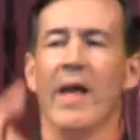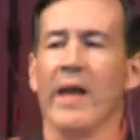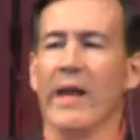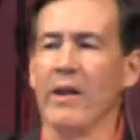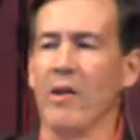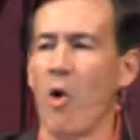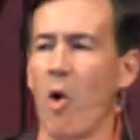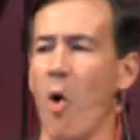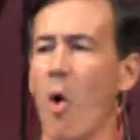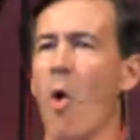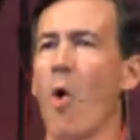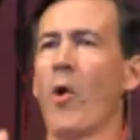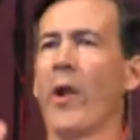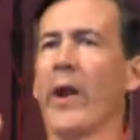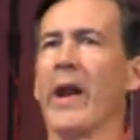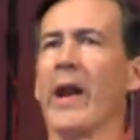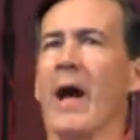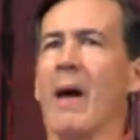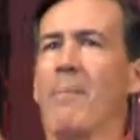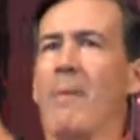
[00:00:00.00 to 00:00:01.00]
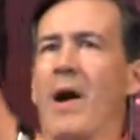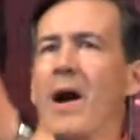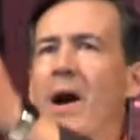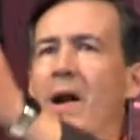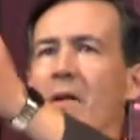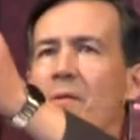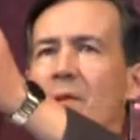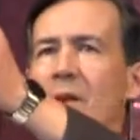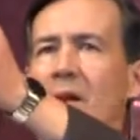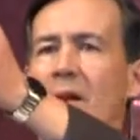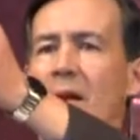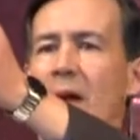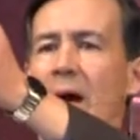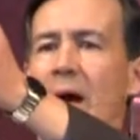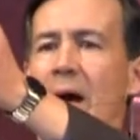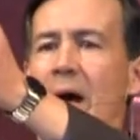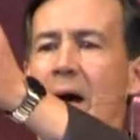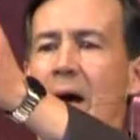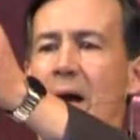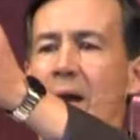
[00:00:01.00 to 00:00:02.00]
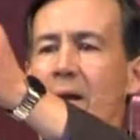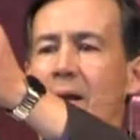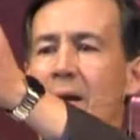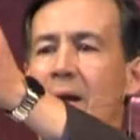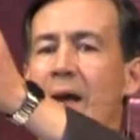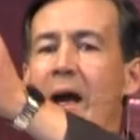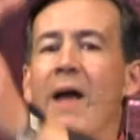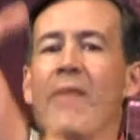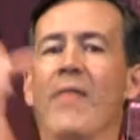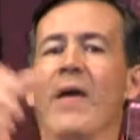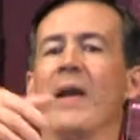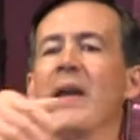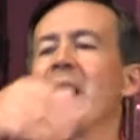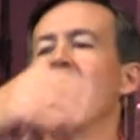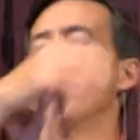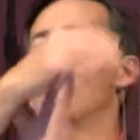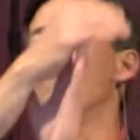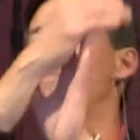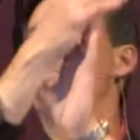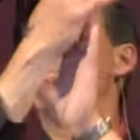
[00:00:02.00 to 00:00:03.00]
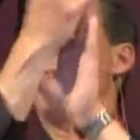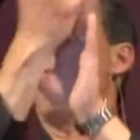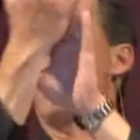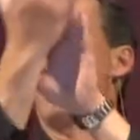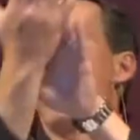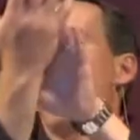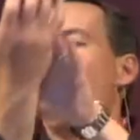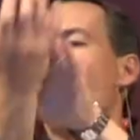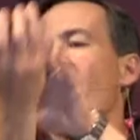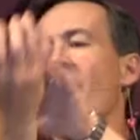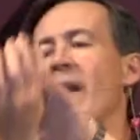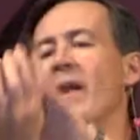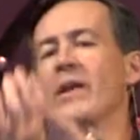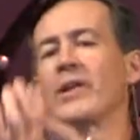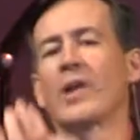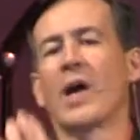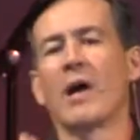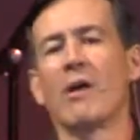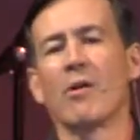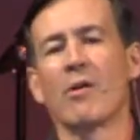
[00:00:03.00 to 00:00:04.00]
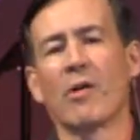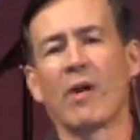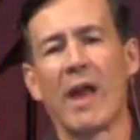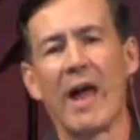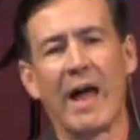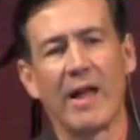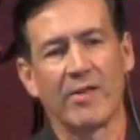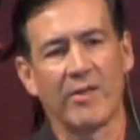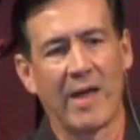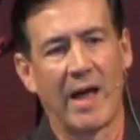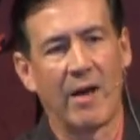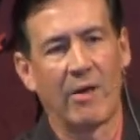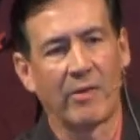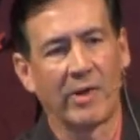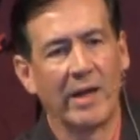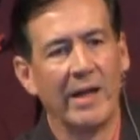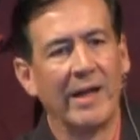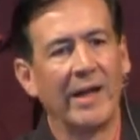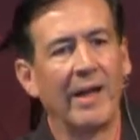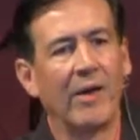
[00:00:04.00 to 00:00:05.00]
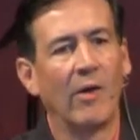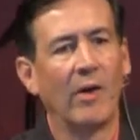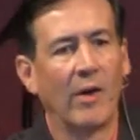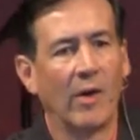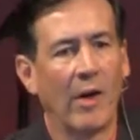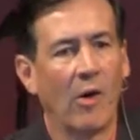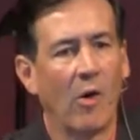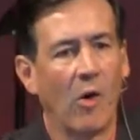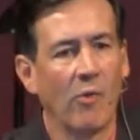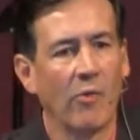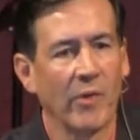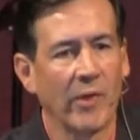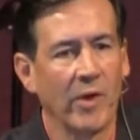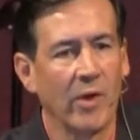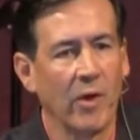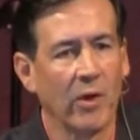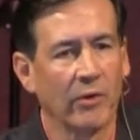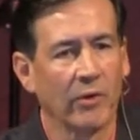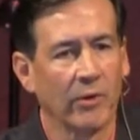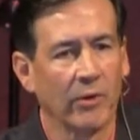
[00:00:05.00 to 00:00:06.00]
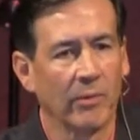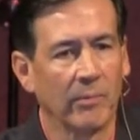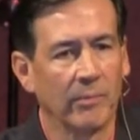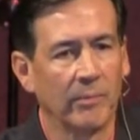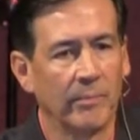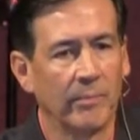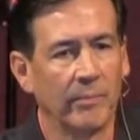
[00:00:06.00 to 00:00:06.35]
he'd hold it up, honoring God, and then he would pour that entire glass out over the altar.